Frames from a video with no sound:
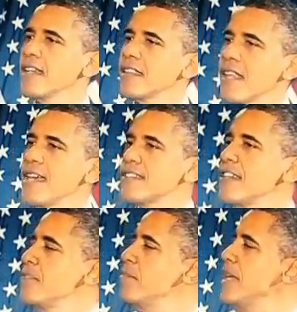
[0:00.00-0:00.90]

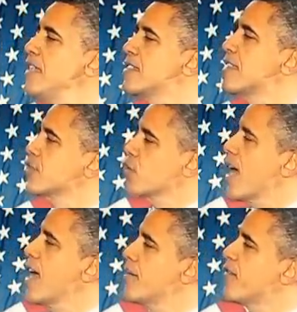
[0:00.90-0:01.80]
unless it means the
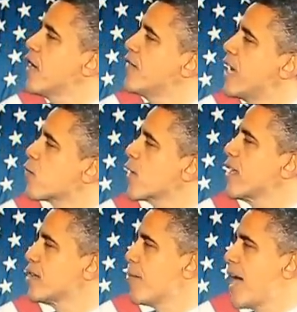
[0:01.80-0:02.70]
triumph of a
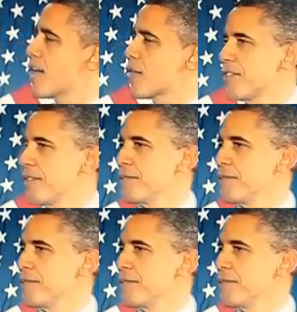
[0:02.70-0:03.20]
real democracy,